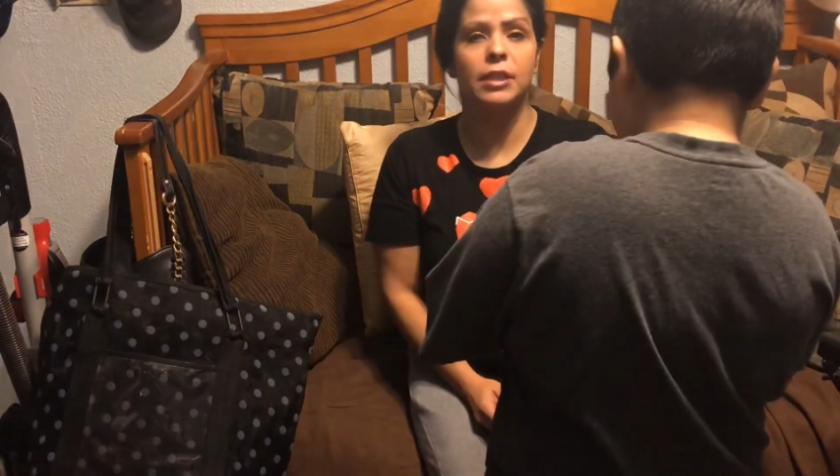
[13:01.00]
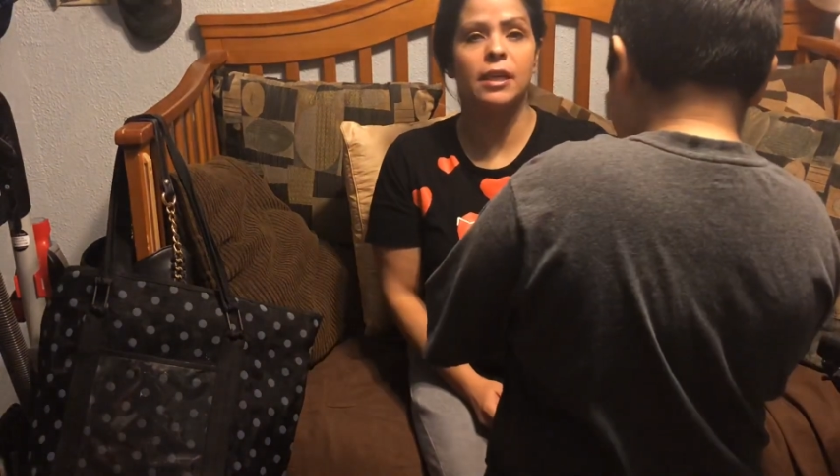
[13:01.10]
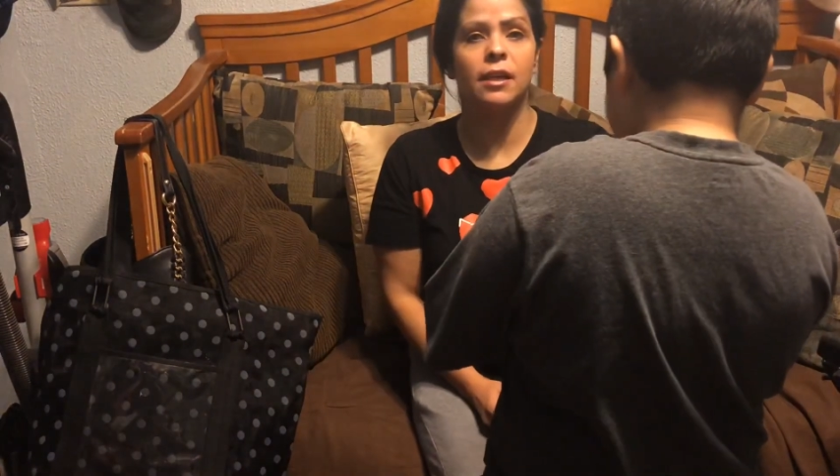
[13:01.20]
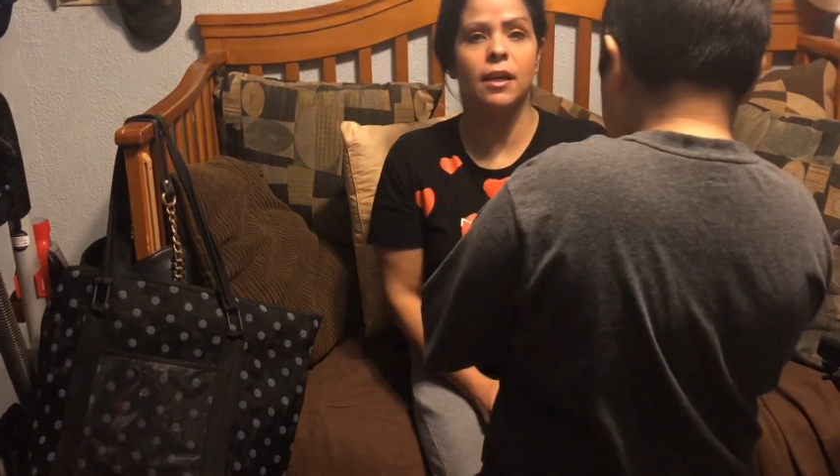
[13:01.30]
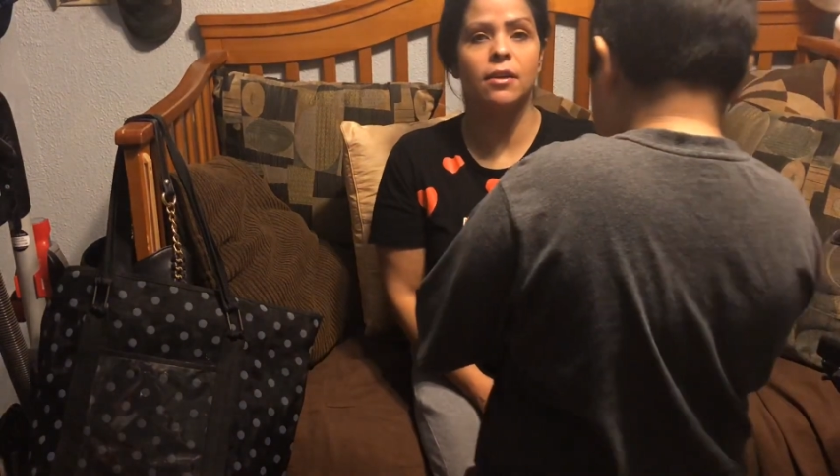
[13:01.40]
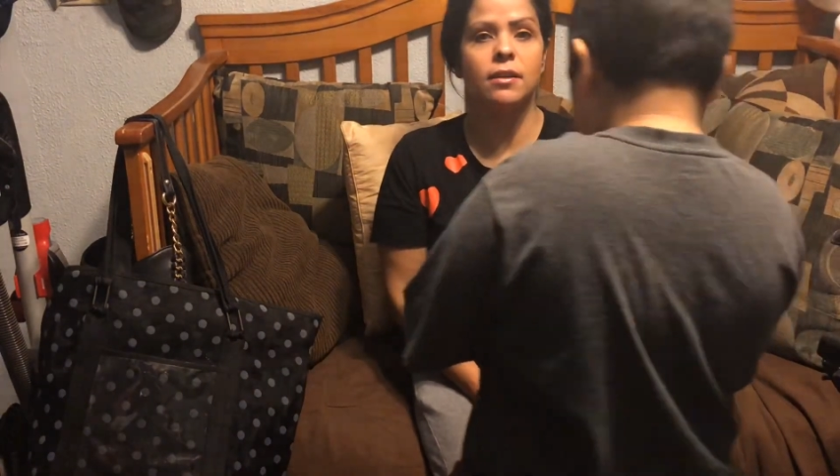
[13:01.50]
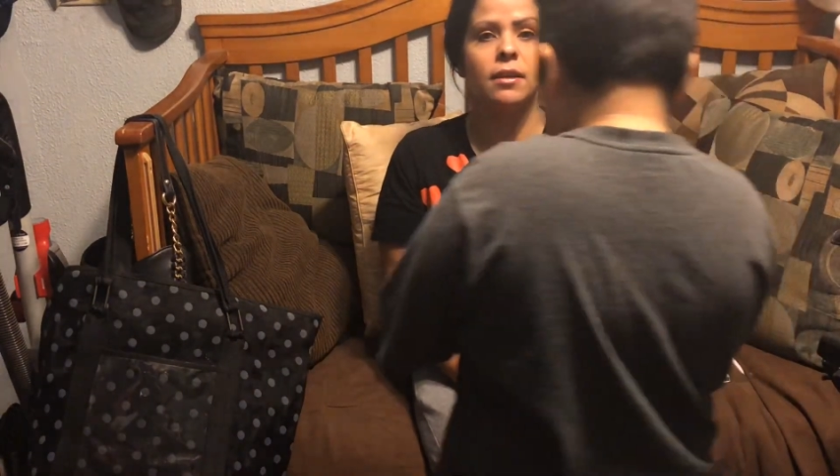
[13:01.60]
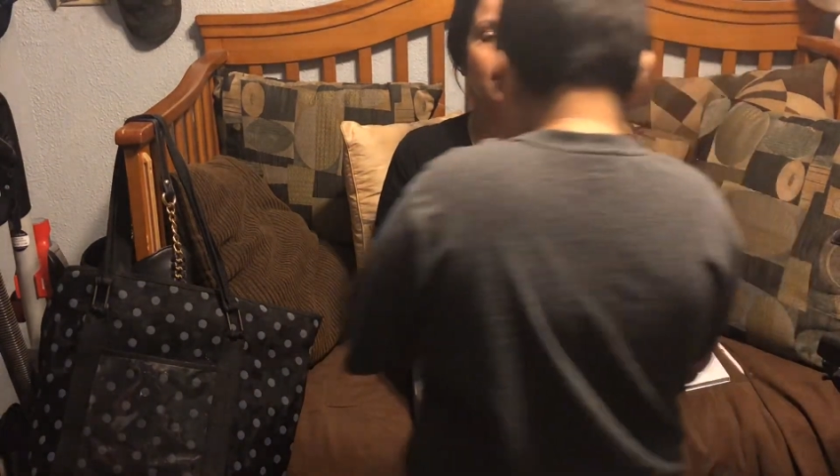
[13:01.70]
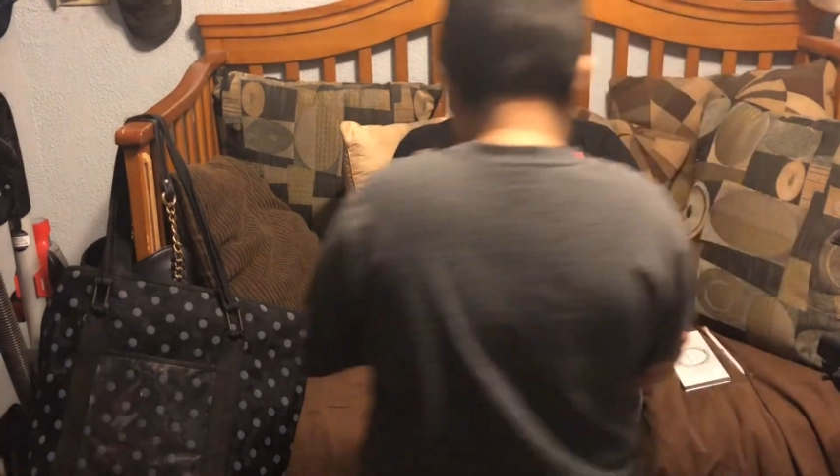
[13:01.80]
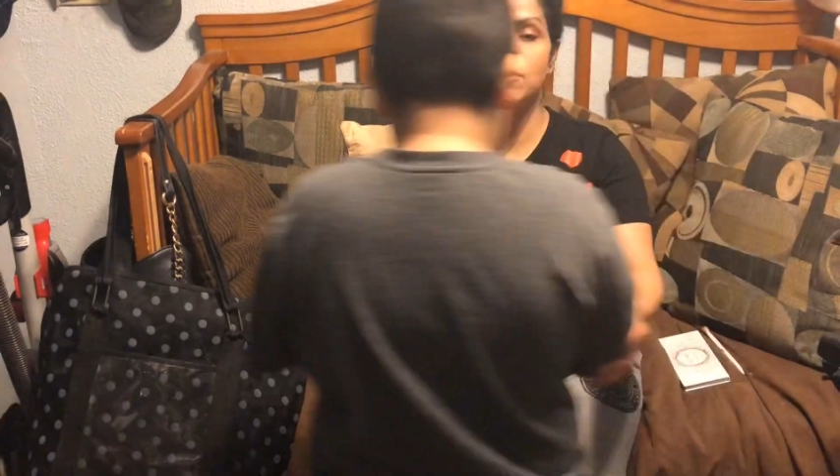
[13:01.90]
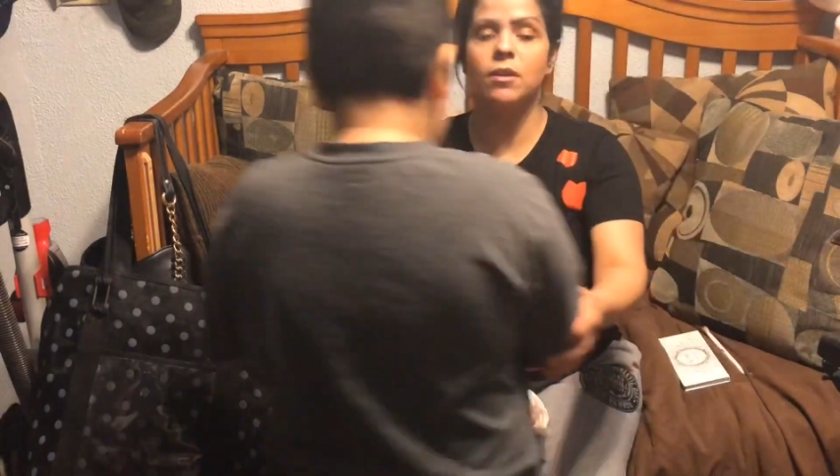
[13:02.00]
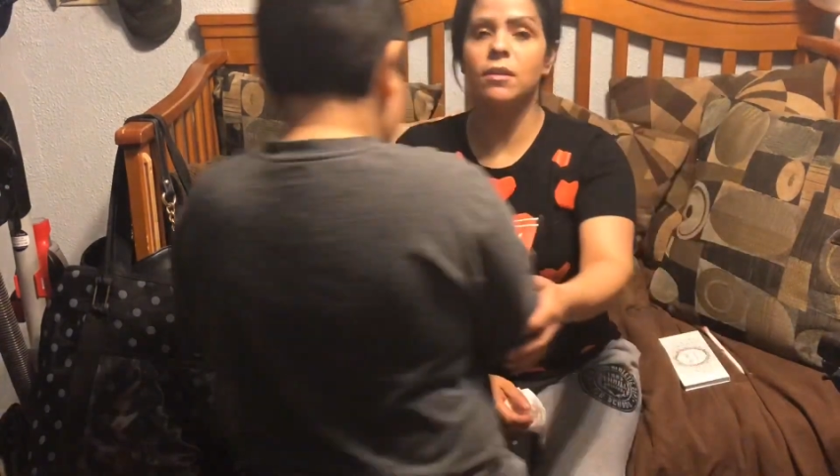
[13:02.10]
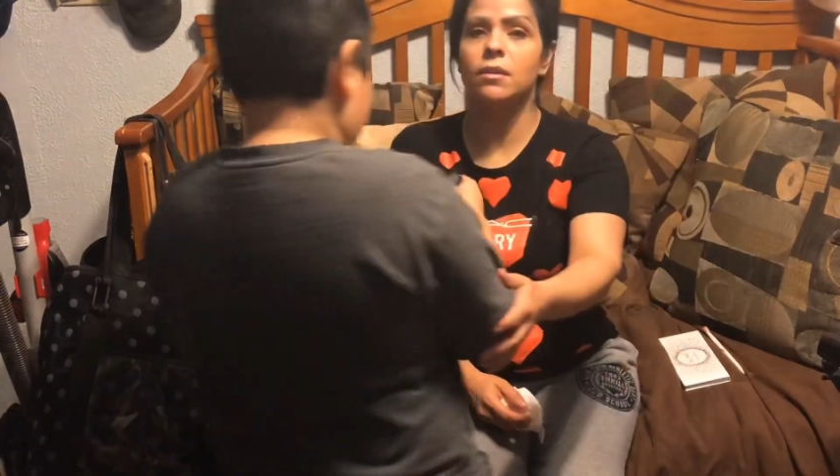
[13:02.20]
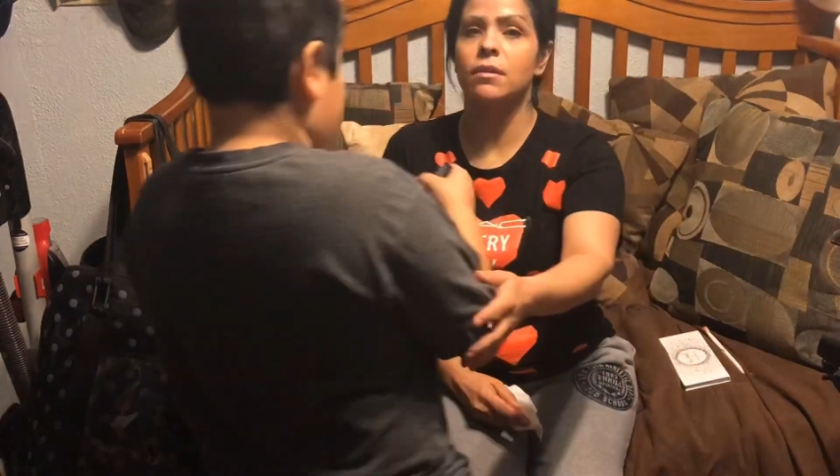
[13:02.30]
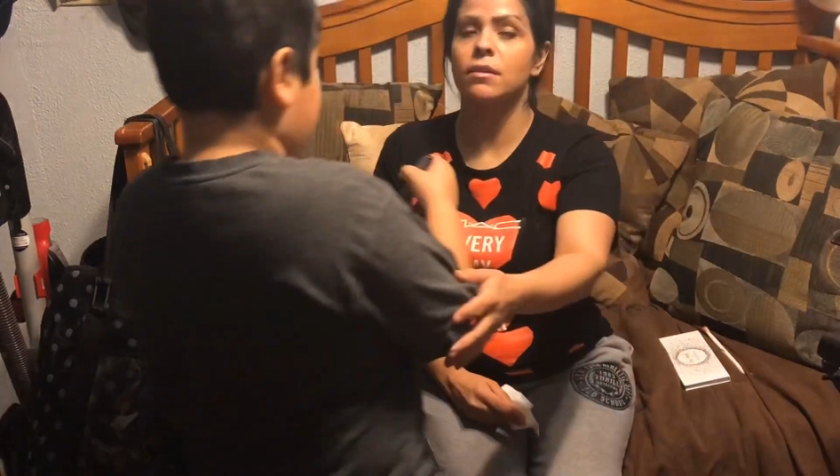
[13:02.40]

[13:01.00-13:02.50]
Okay, get out of the camera.